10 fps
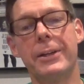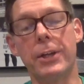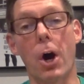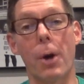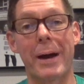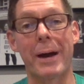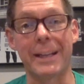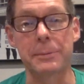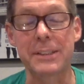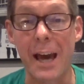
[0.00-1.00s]
Y'all, my
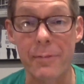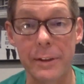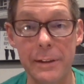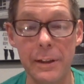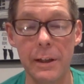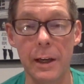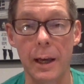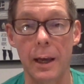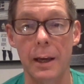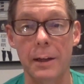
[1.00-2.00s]
name's Kevin,
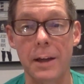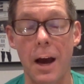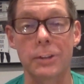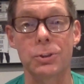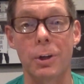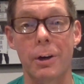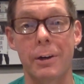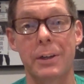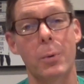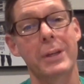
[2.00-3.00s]
and
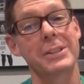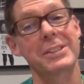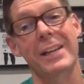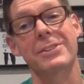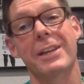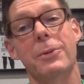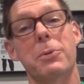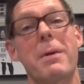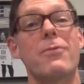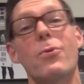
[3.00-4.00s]
contrary to what it sounds like
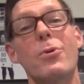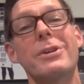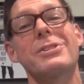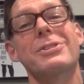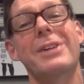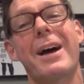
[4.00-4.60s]
with my voice,